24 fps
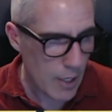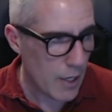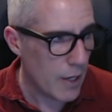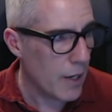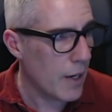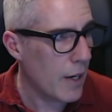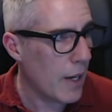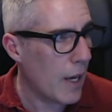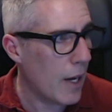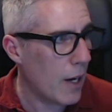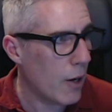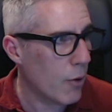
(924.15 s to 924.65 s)

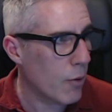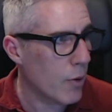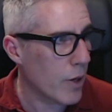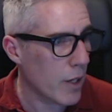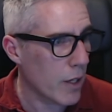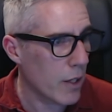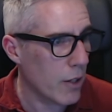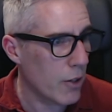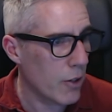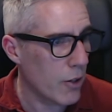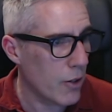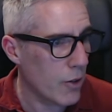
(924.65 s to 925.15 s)
Now what I
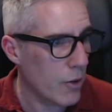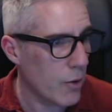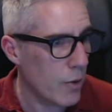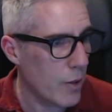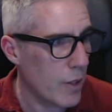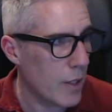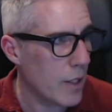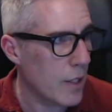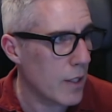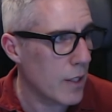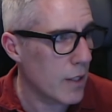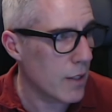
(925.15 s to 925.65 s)
can do
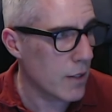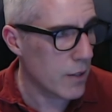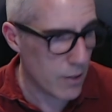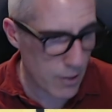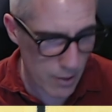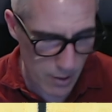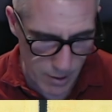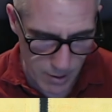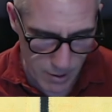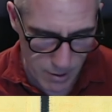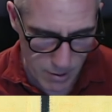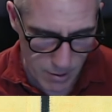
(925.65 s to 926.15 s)

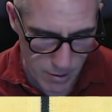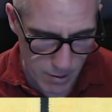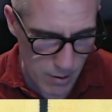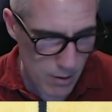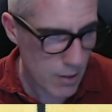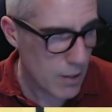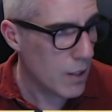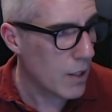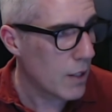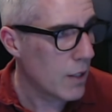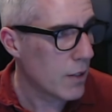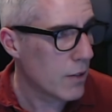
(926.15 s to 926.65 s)
is,
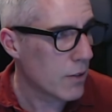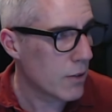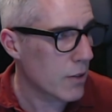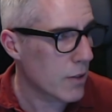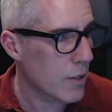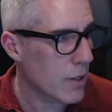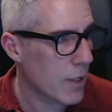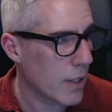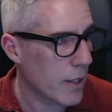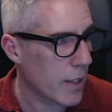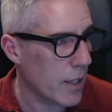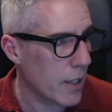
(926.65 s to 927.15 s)
just
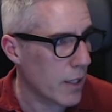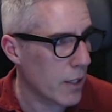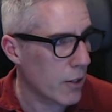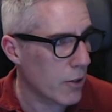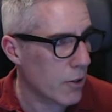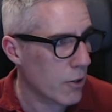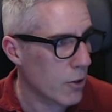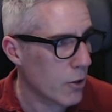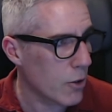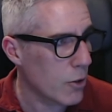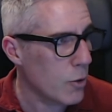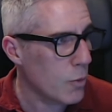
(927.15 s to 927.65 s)
like any other
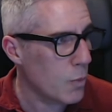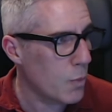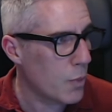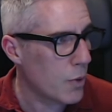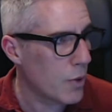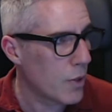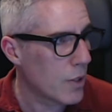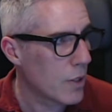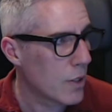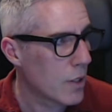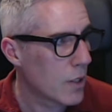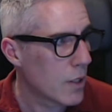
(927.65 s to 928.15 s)
loop,
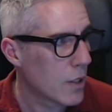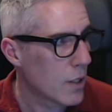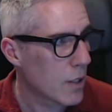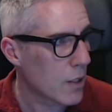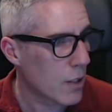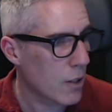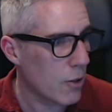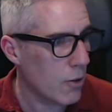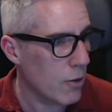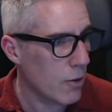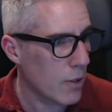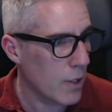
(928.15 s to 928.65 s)

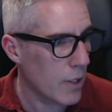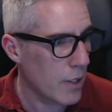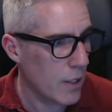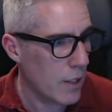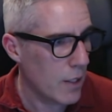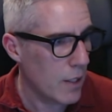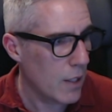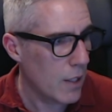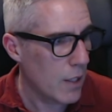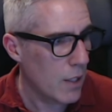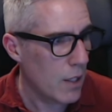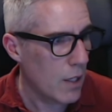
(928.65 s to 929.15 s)
colon,
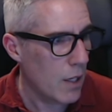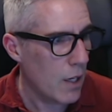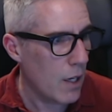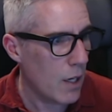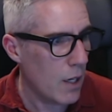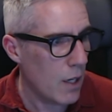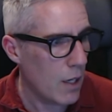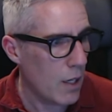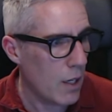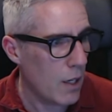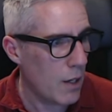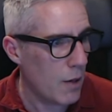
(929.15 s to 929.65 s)

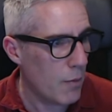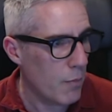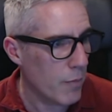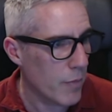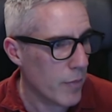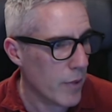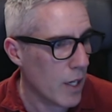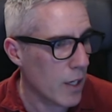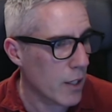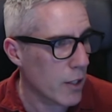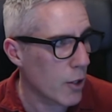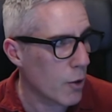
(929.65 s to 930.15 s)
I'm
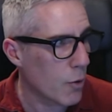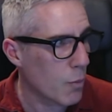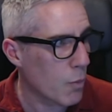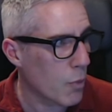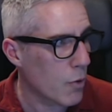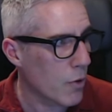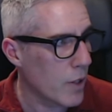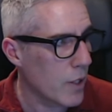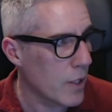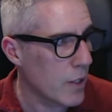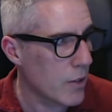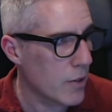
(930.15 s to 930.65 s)
going to
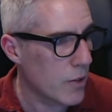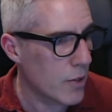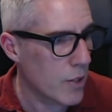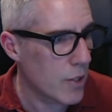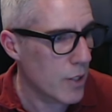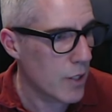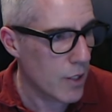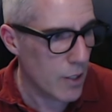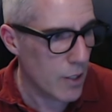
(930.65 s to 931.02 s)
print